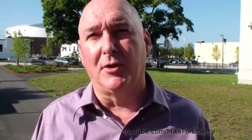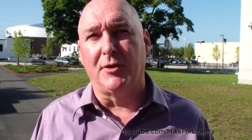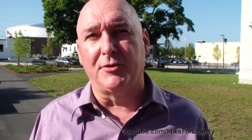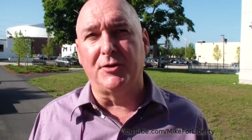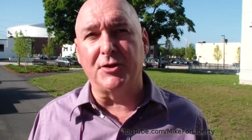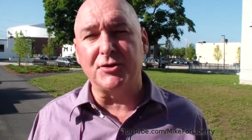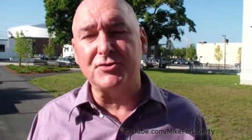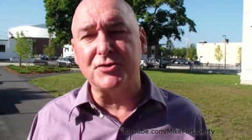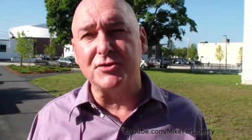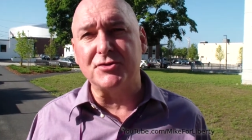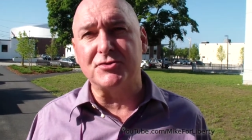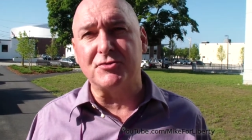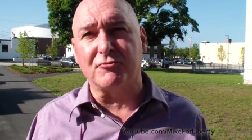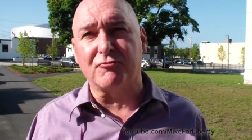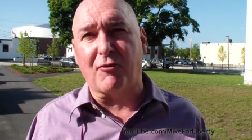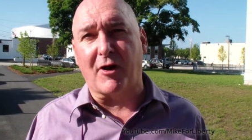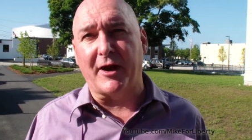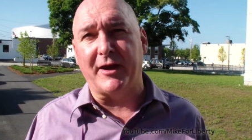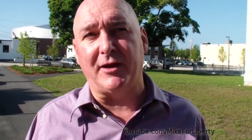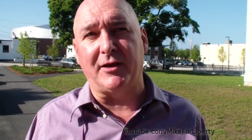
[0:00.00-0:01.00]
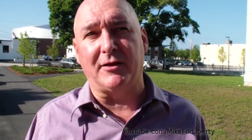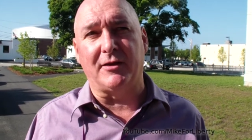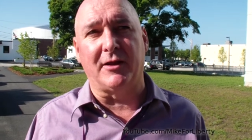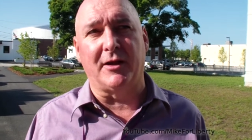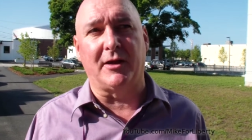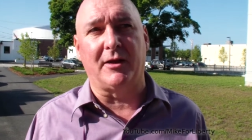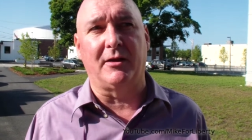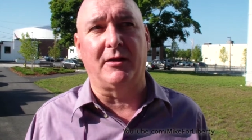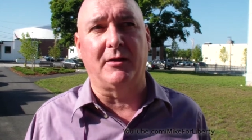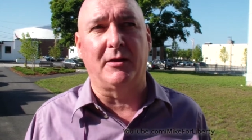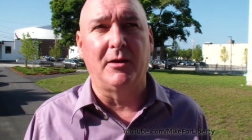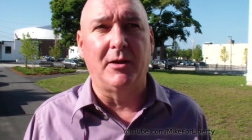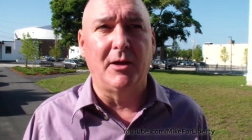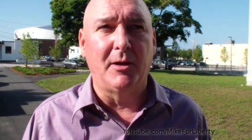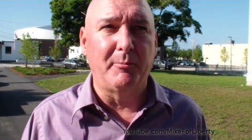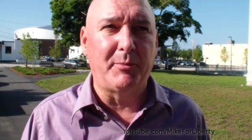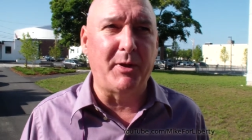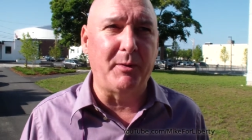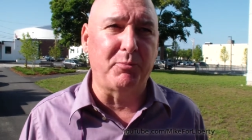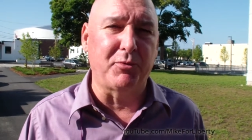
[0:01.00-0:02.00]
This is a right that
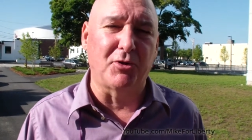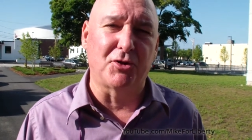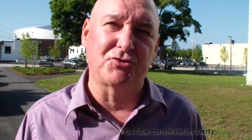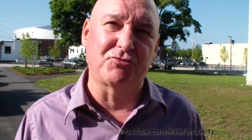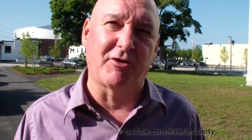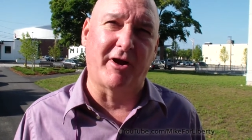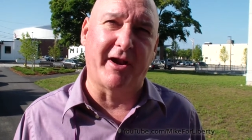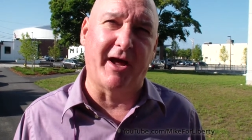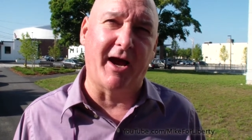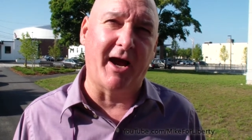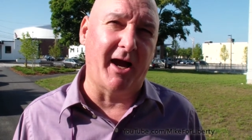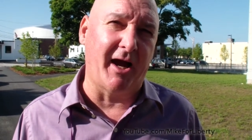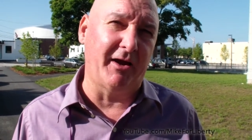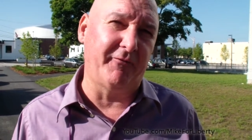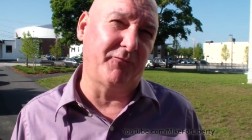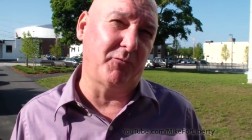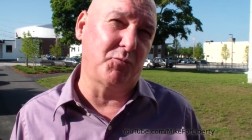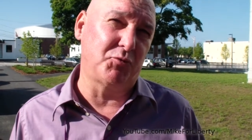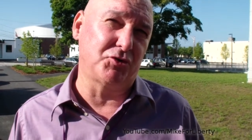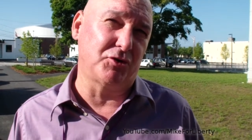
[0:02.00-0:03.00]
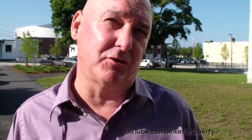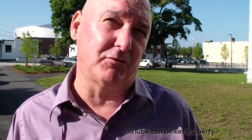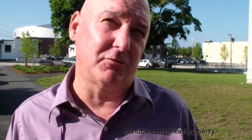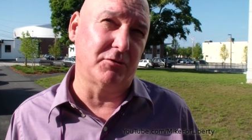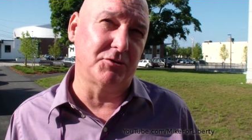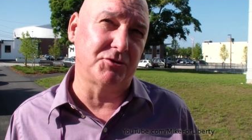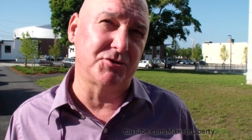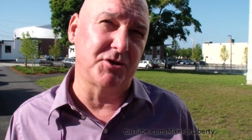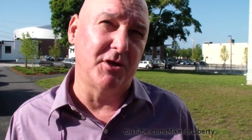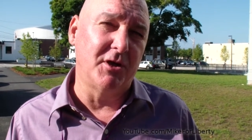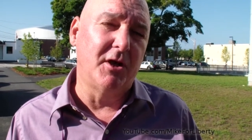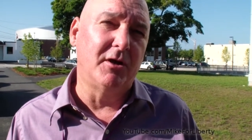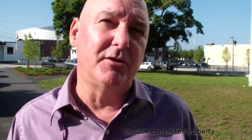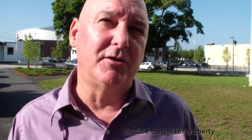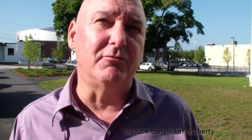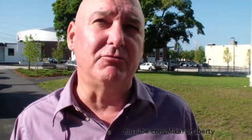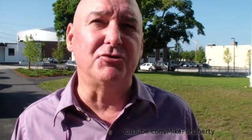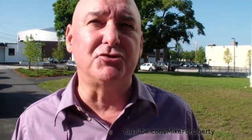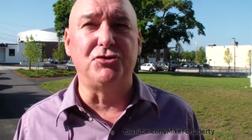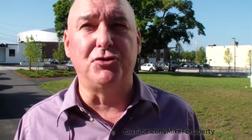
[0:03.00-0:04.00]
people are trying to hide from jurors.
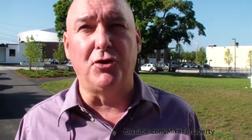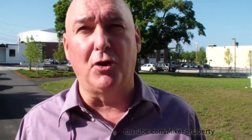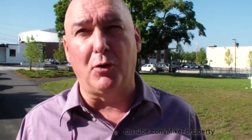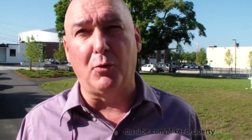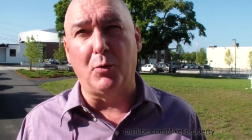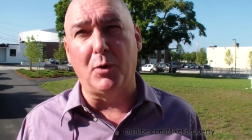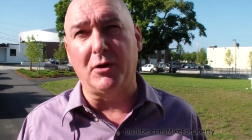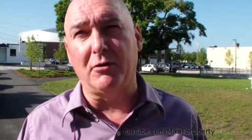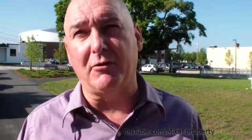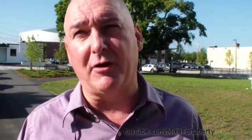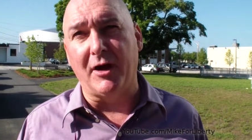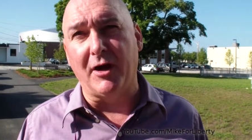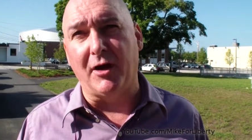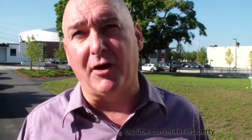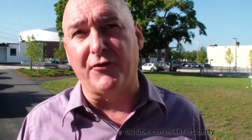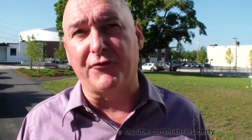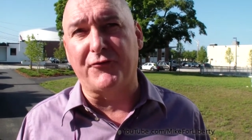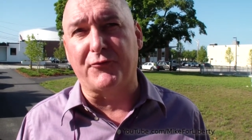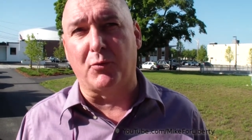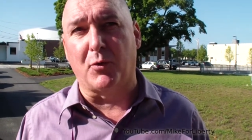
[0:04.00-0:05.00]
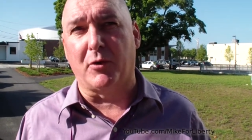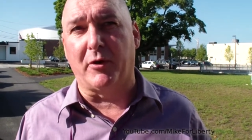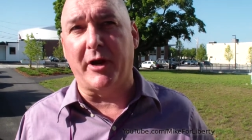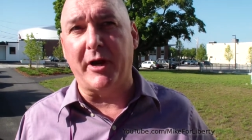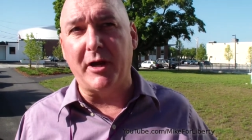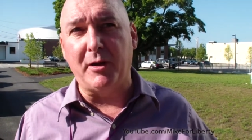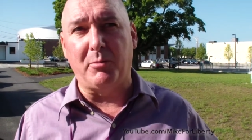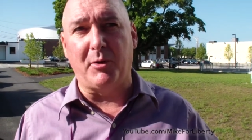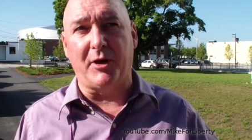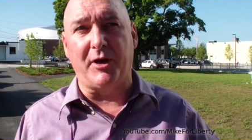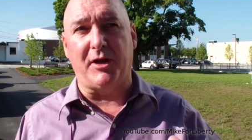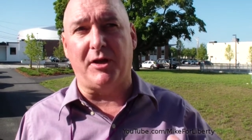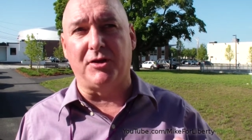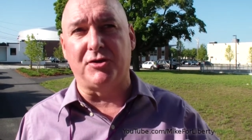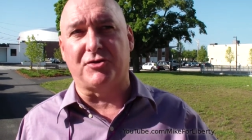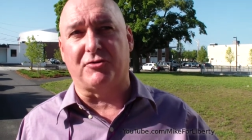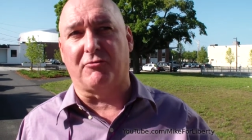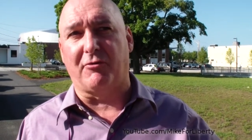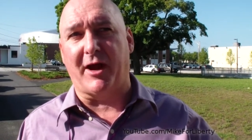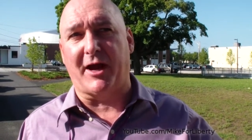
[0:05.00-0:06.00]
There is nowhere else where anybody
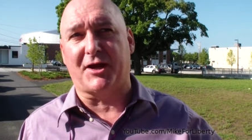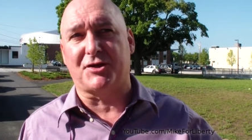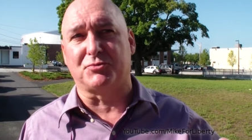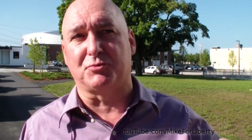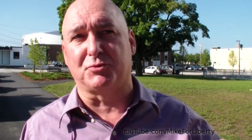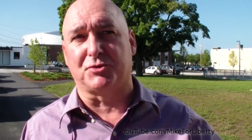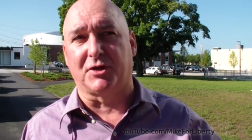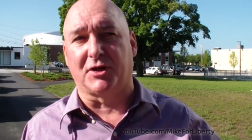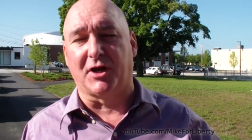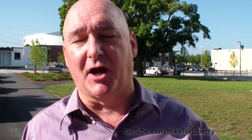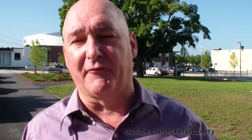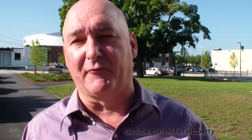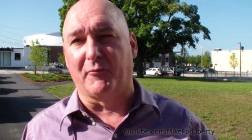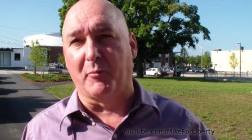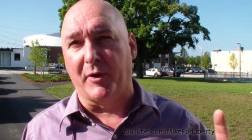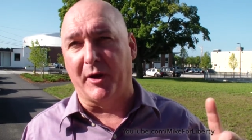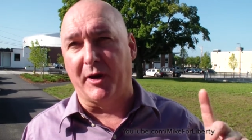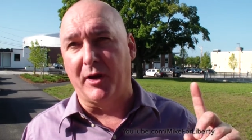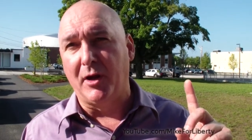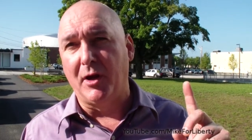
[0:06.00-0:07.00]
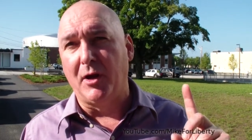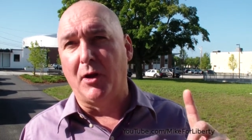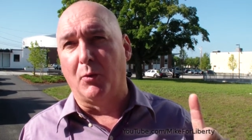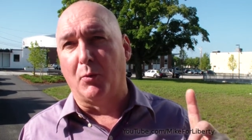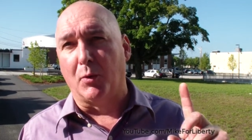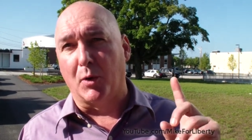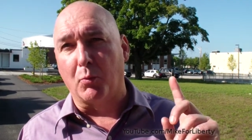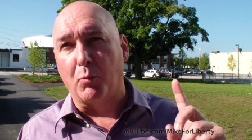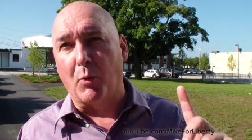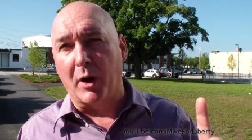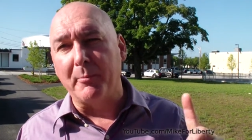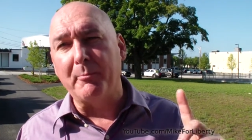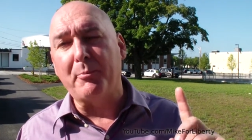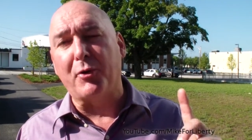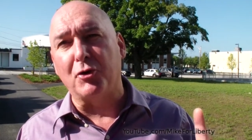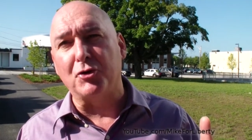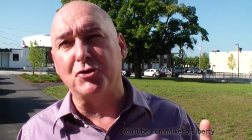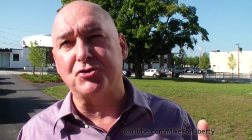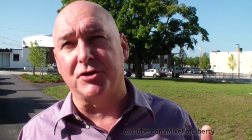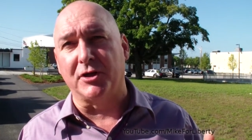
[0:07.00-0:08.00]
interacts with the government where one
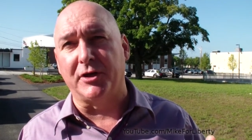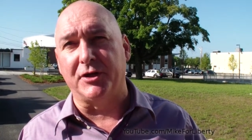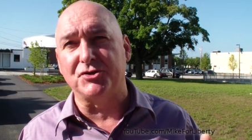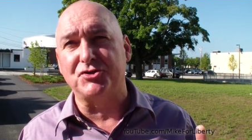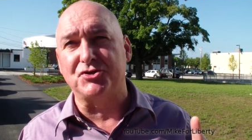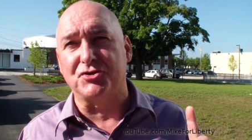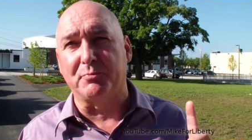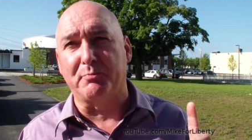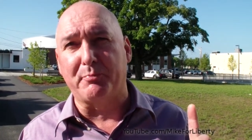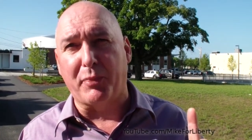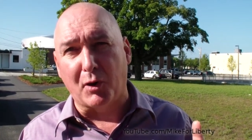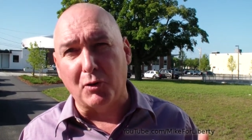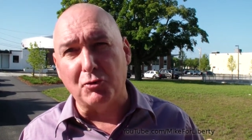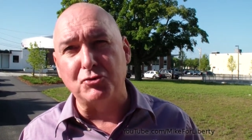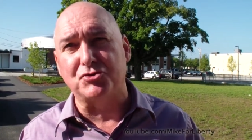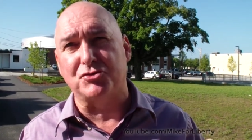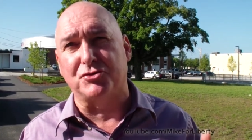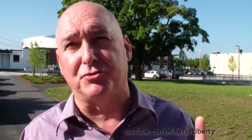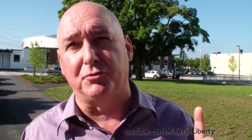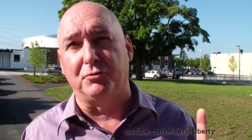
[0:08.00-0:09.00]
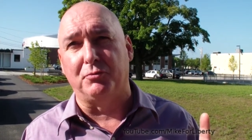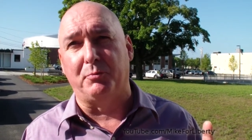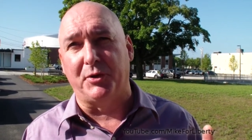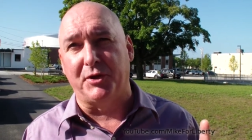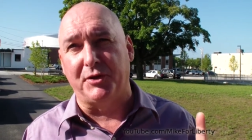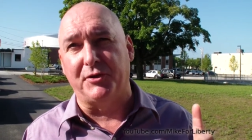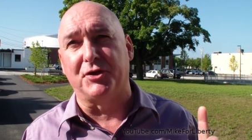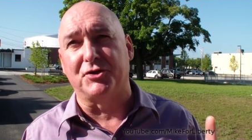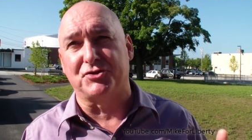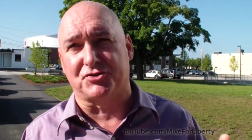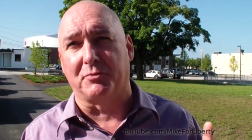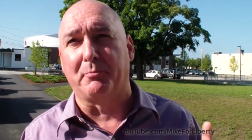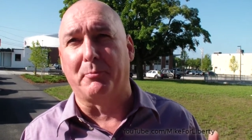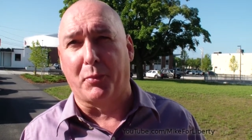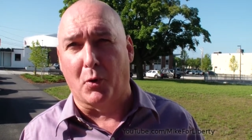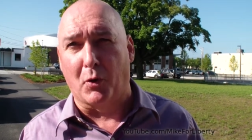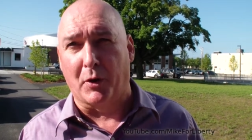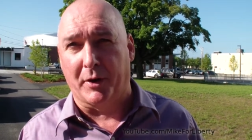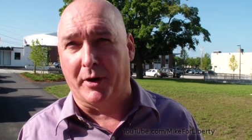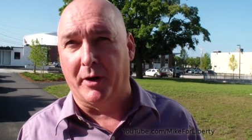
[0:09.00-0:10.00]
person is supposed to be this
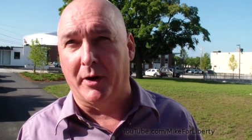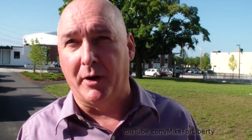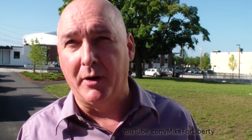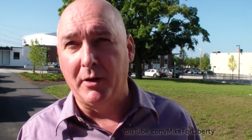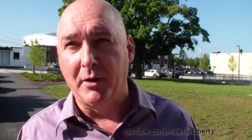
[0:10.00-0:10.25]
important.